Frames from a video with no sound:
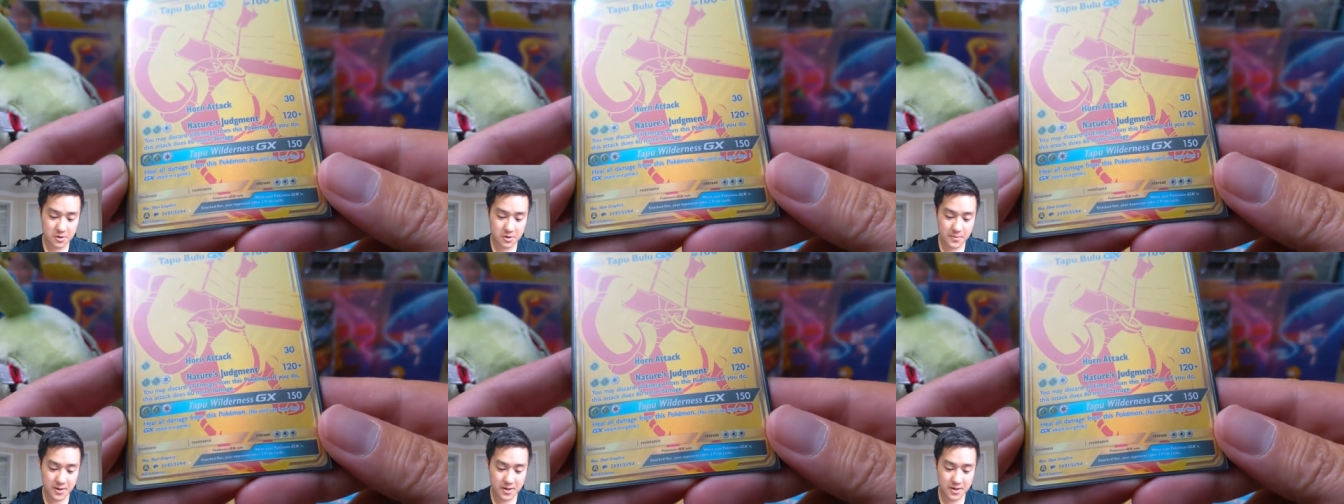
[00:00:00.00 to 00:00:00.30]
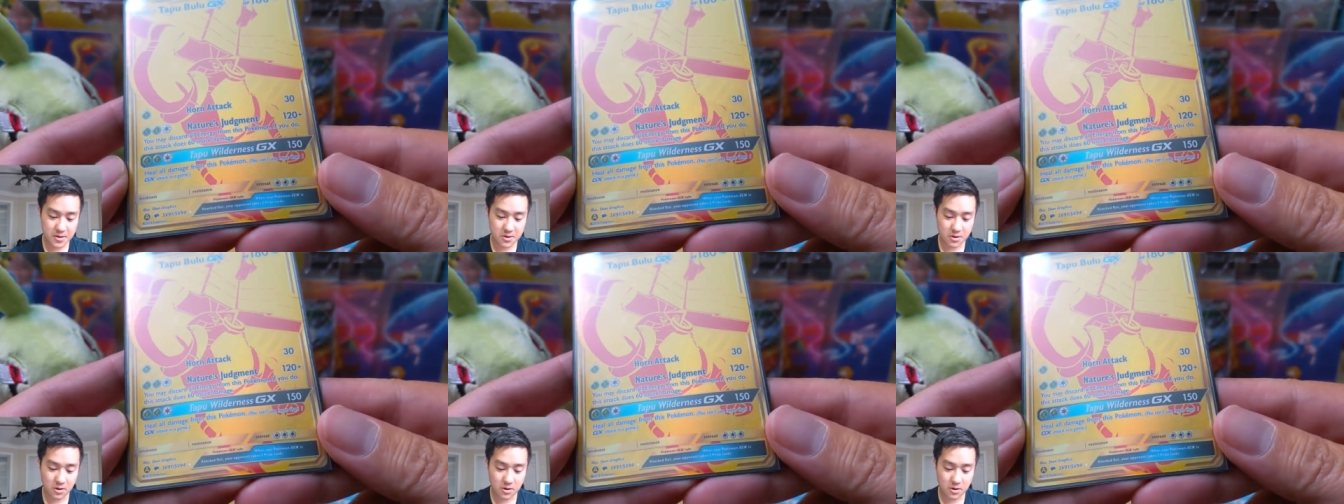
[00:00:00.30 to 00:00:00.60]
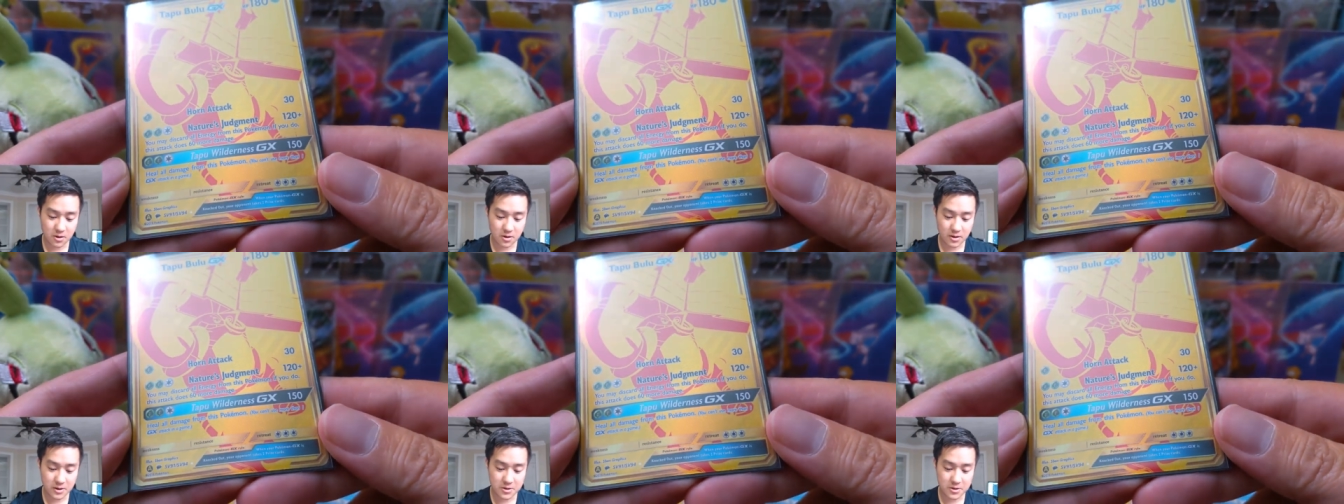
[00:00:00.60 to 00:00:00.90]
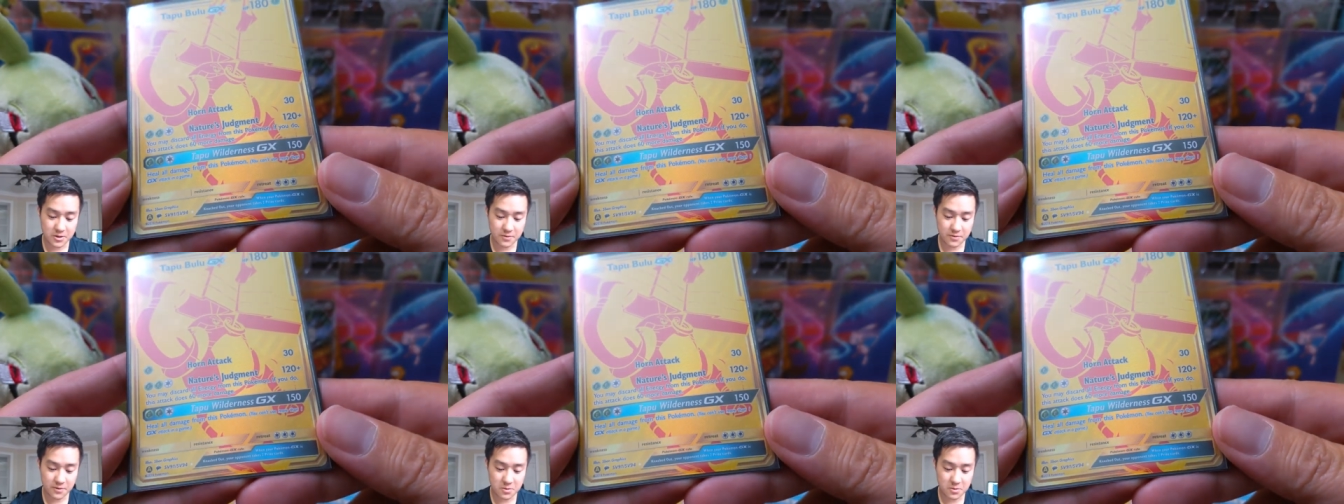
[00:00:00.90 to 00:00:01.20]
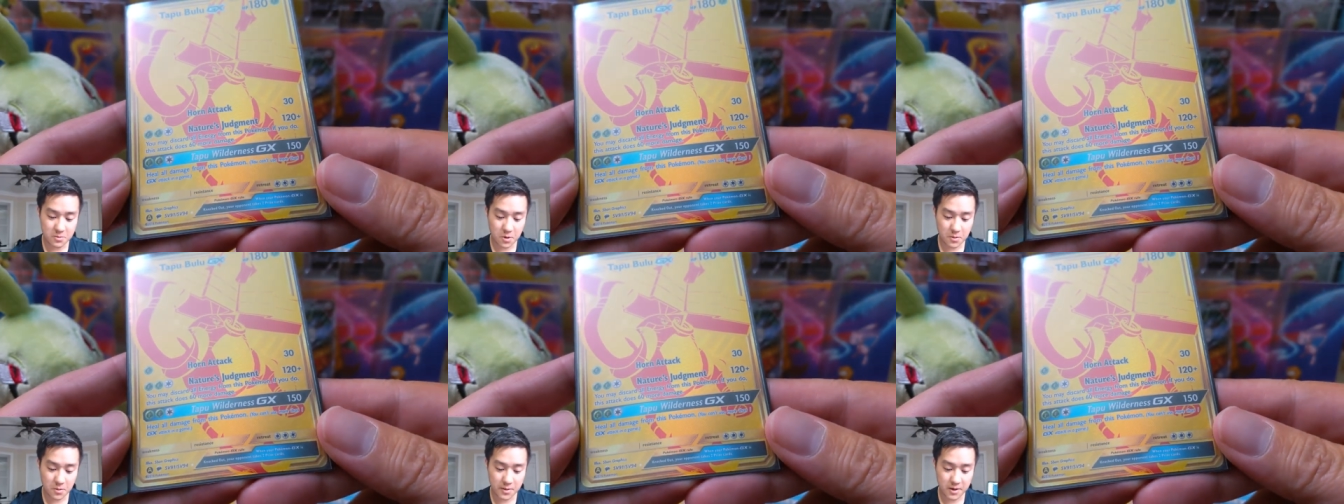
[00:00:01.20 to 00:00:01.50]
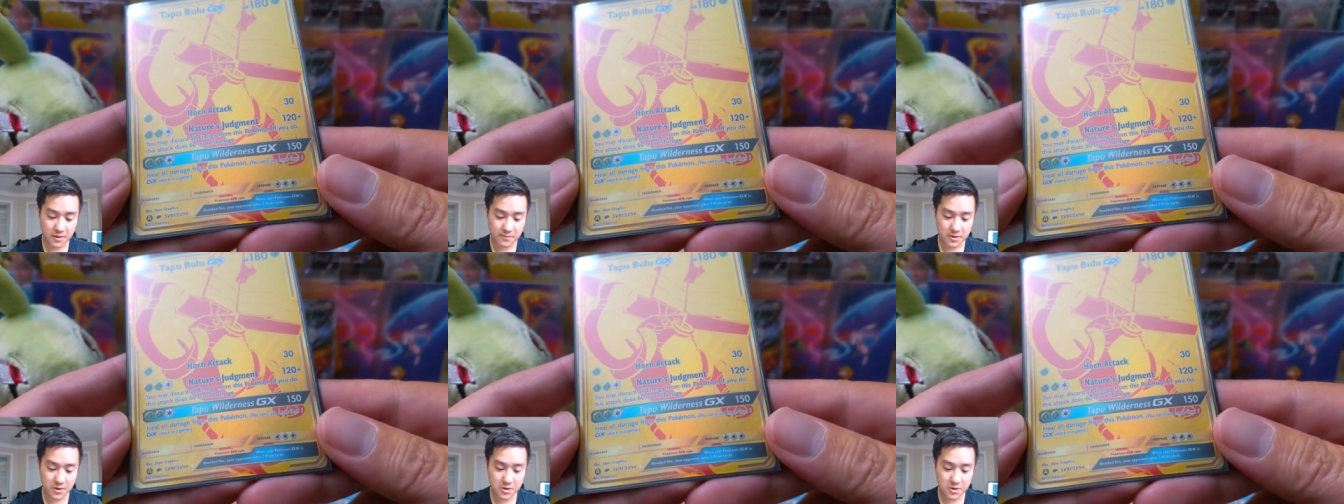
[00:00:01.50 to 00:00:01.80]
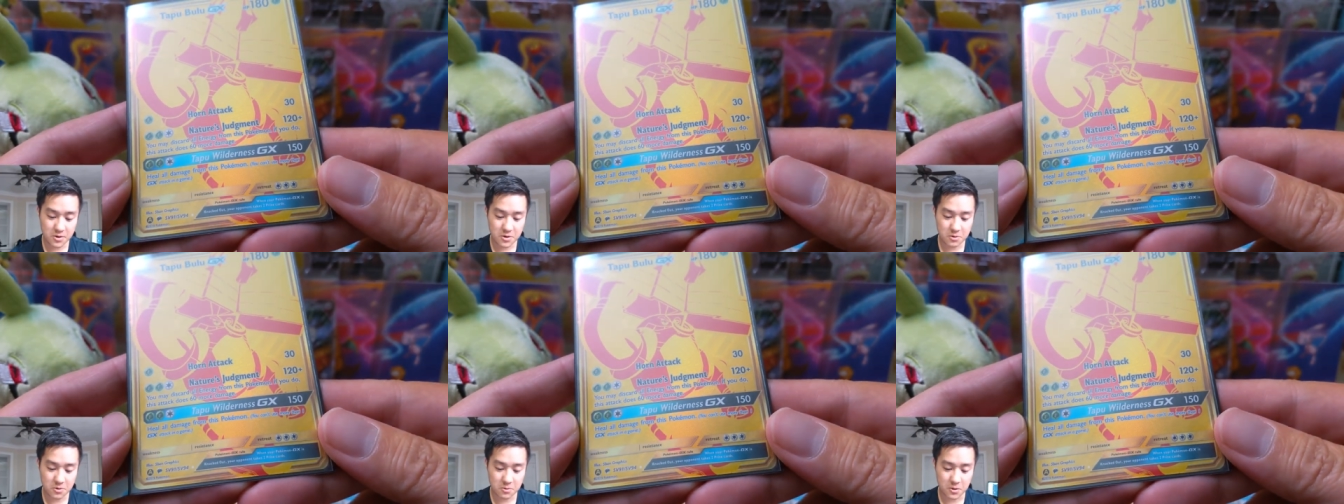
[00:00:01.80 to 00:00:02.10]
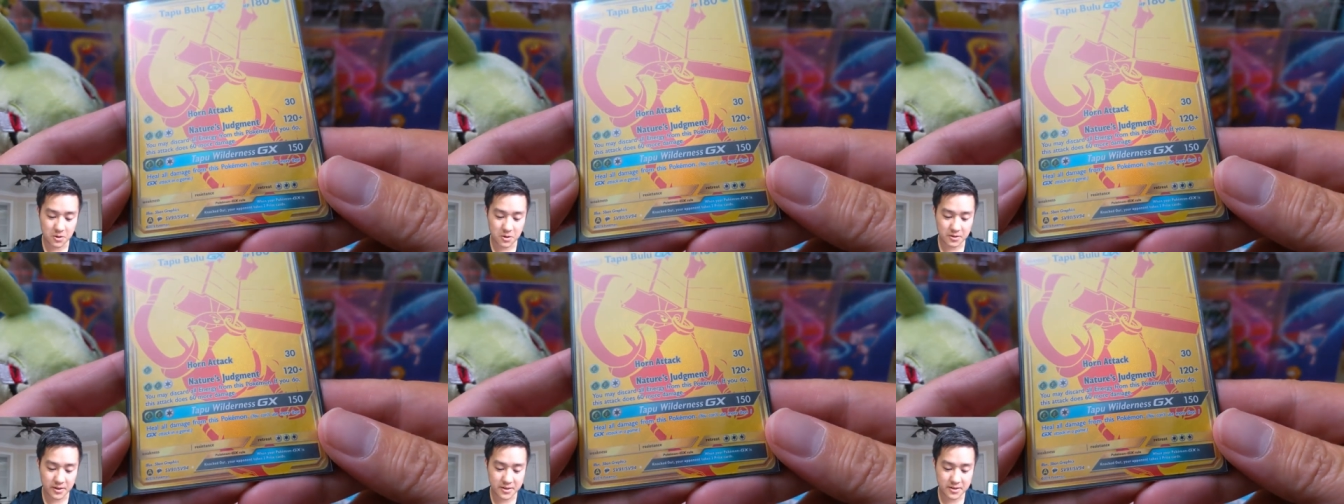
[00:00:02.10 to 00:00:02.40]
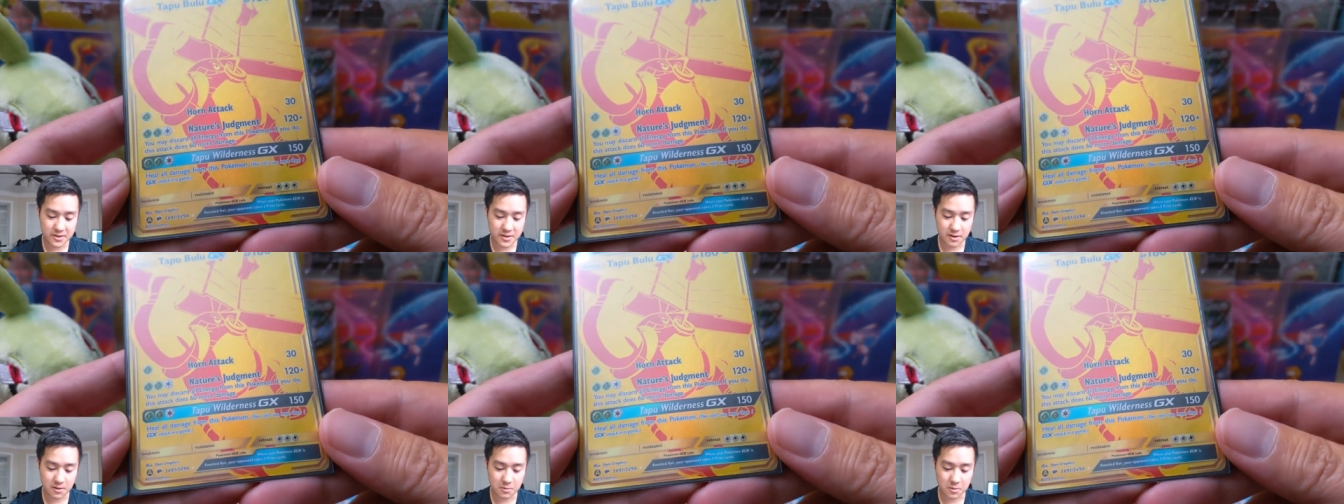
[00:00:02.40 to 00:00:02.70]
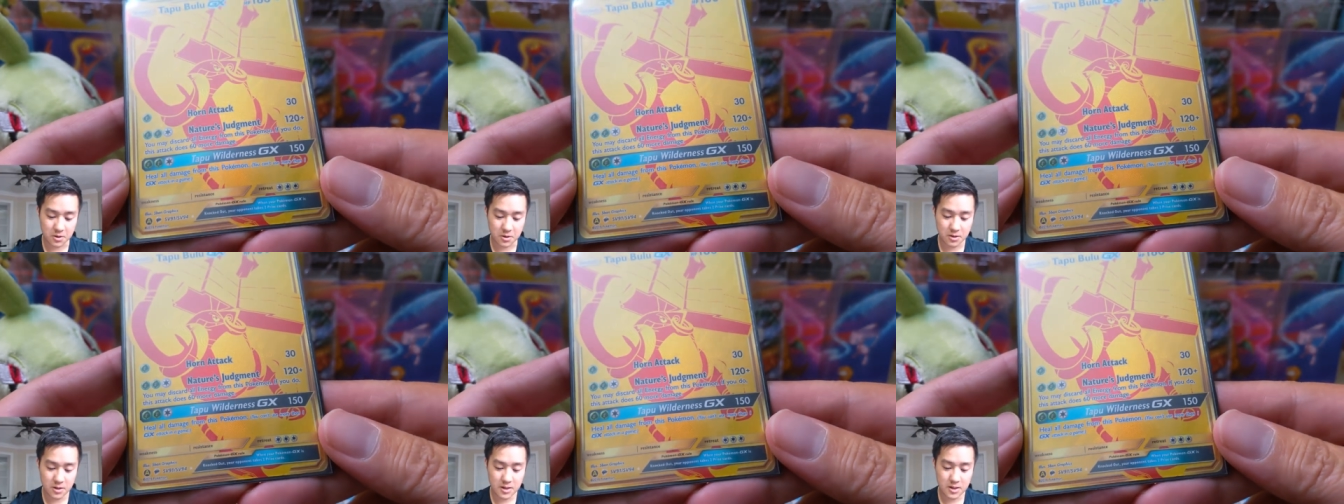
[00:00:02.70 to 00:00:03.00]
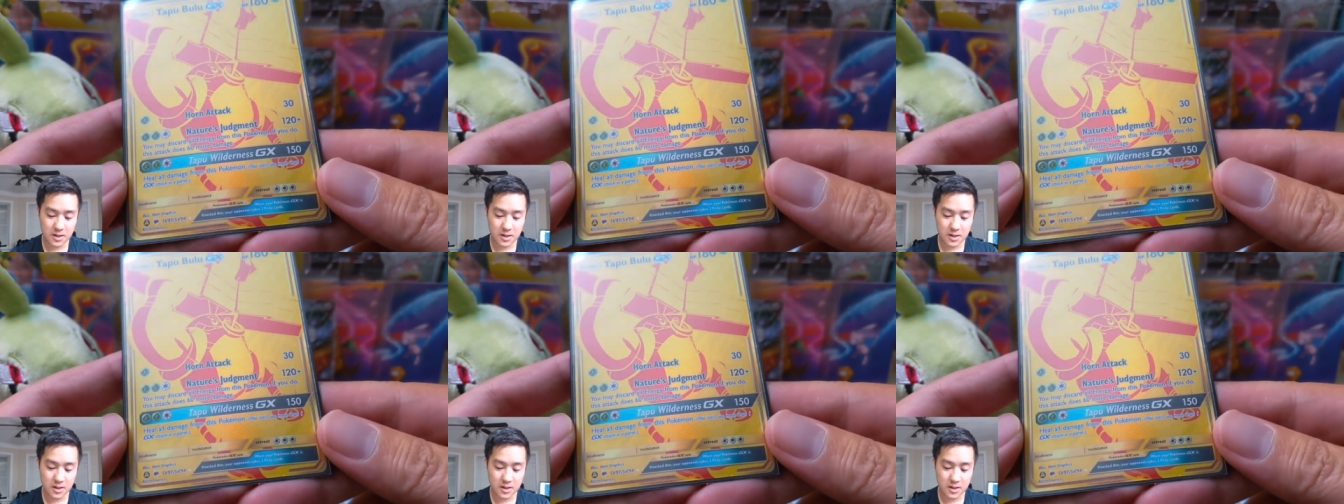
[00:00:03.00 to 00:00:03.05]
you may discard all energies from this Pokemon. If you do, whoa, that's terrible.